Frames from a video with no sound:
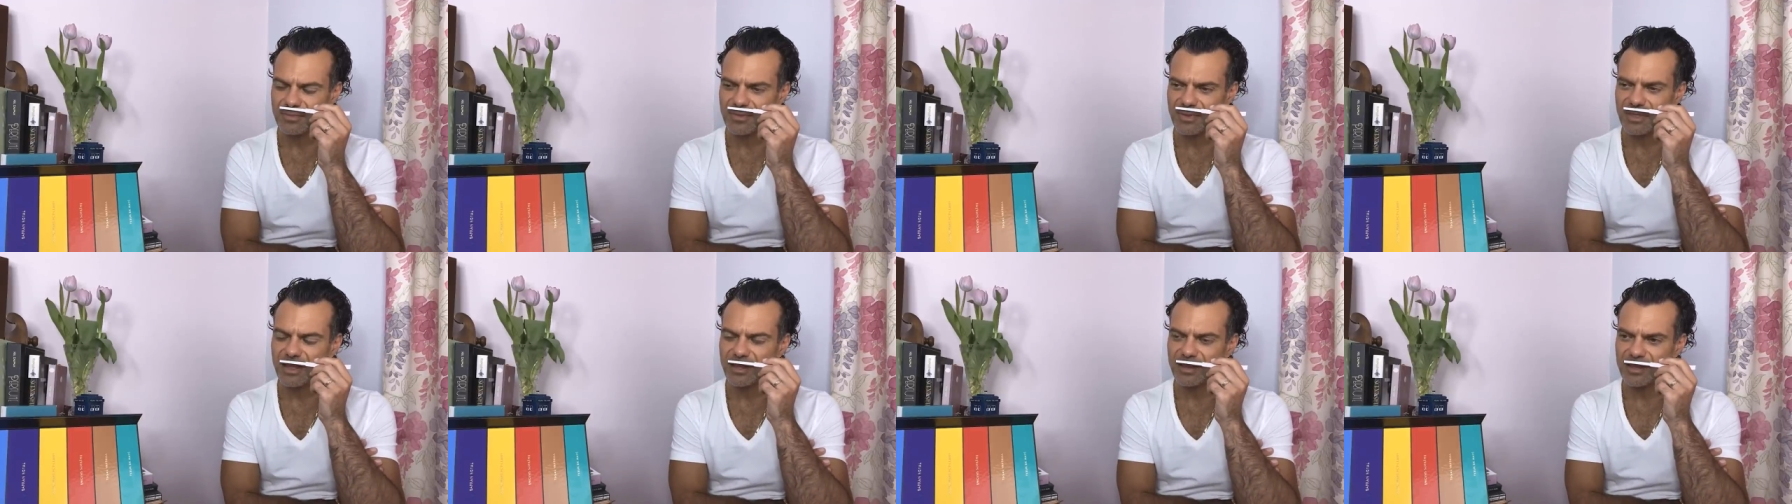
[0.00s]

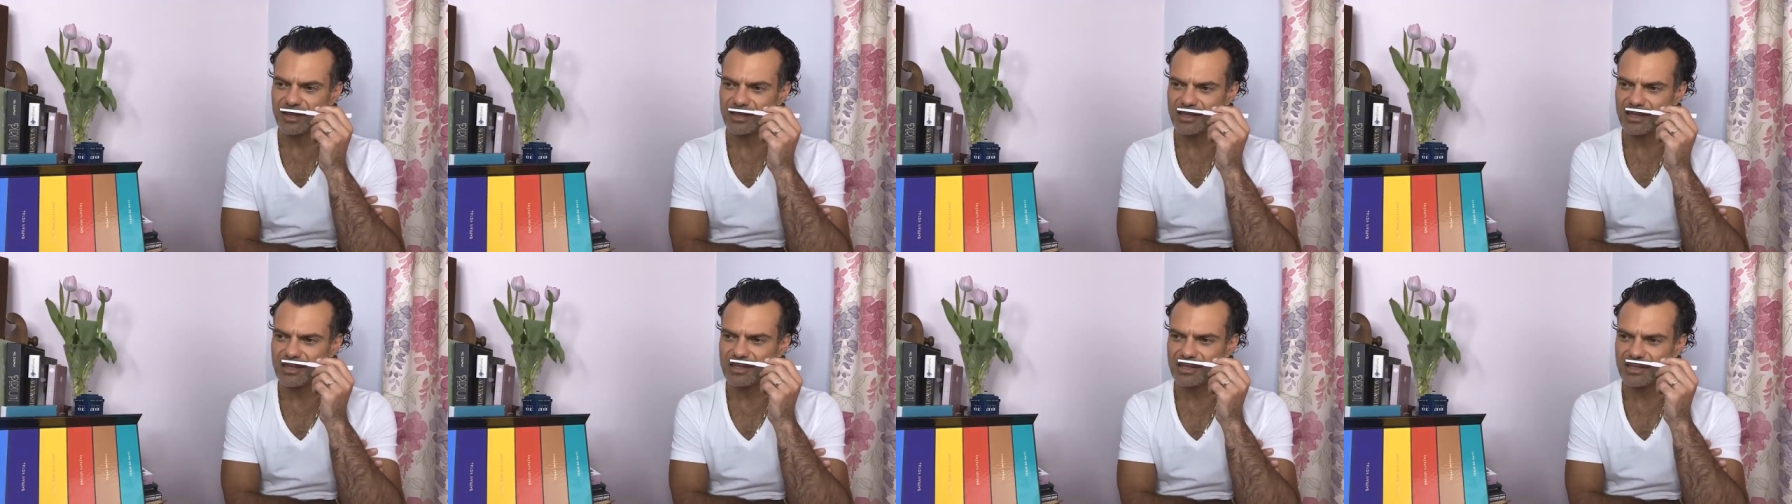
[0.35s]
yeah,
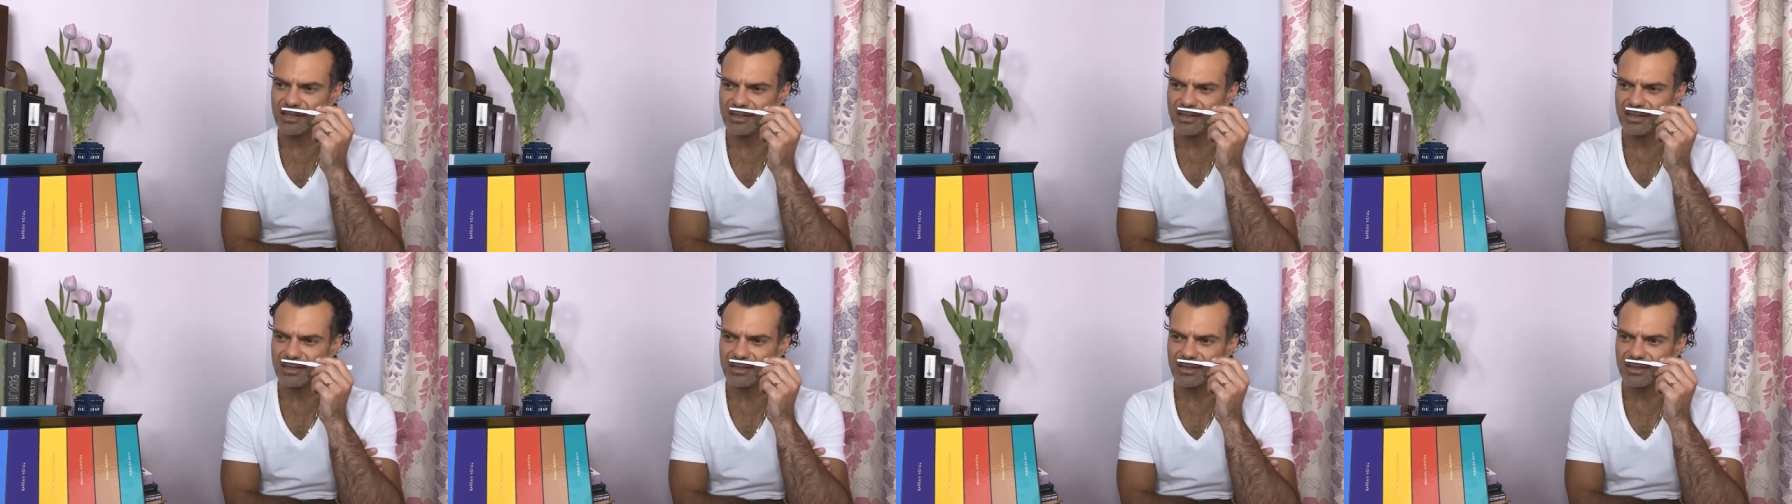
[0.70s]
this
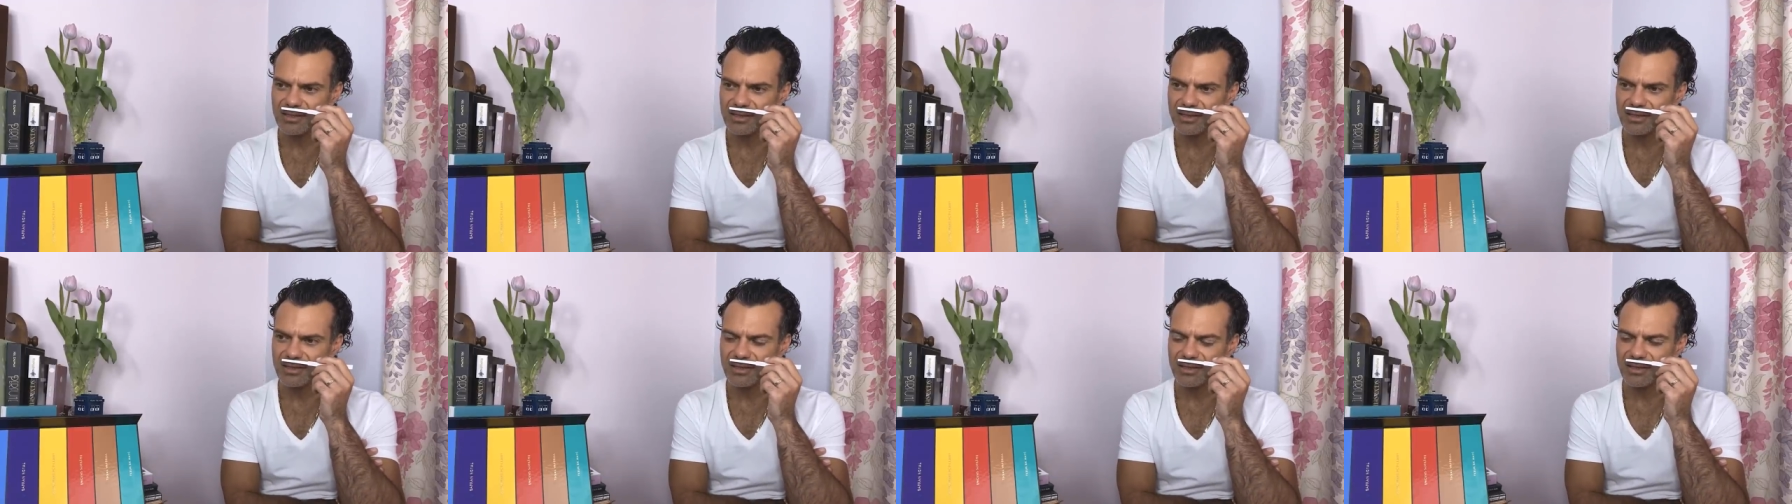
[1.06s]
is,
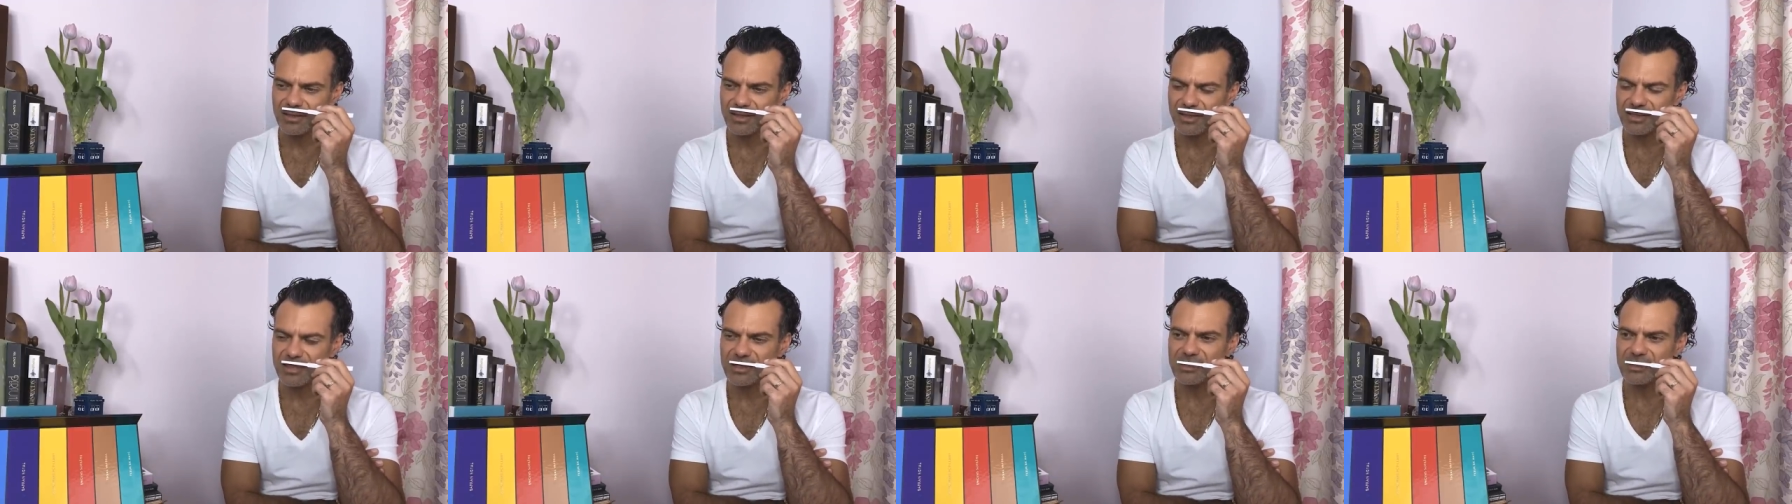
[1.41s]

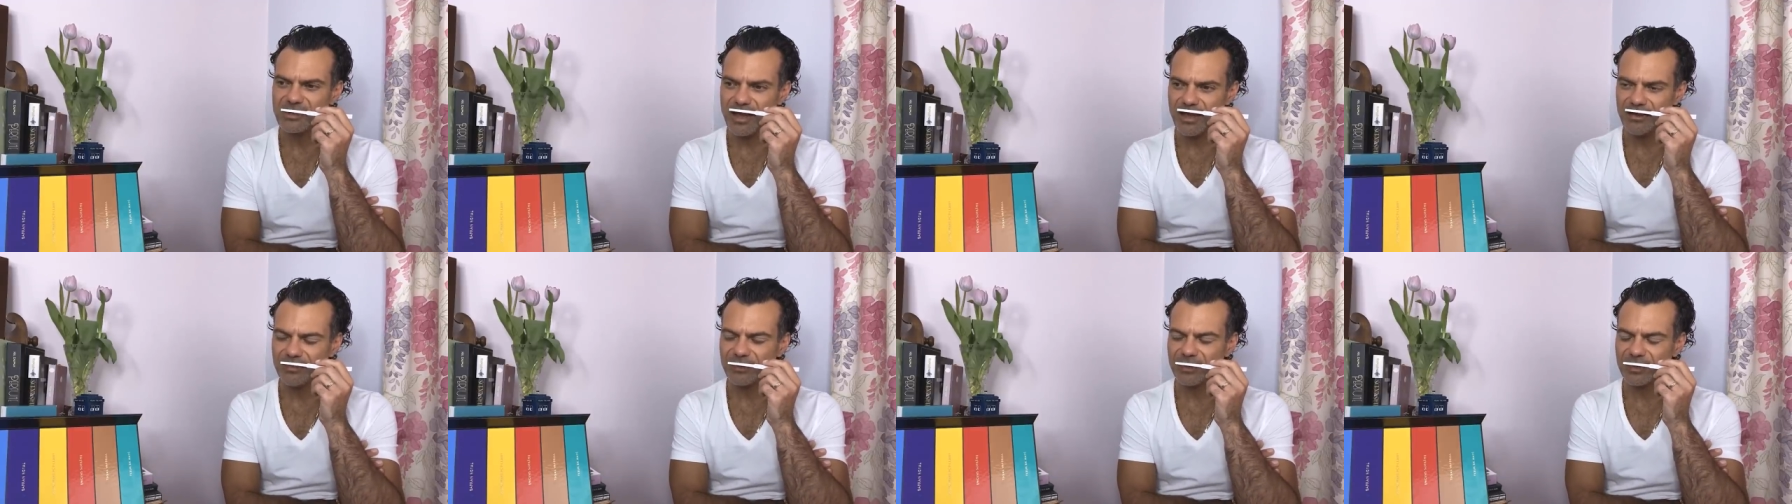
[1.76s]
this is
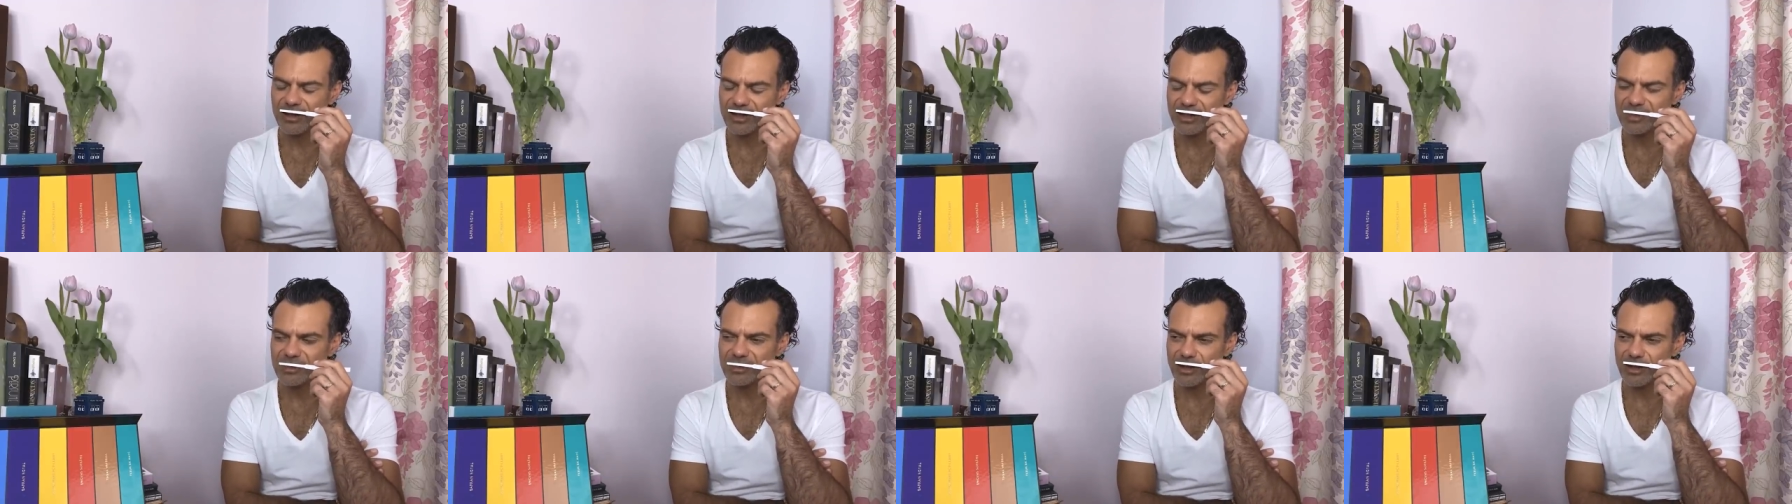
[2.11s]
definitely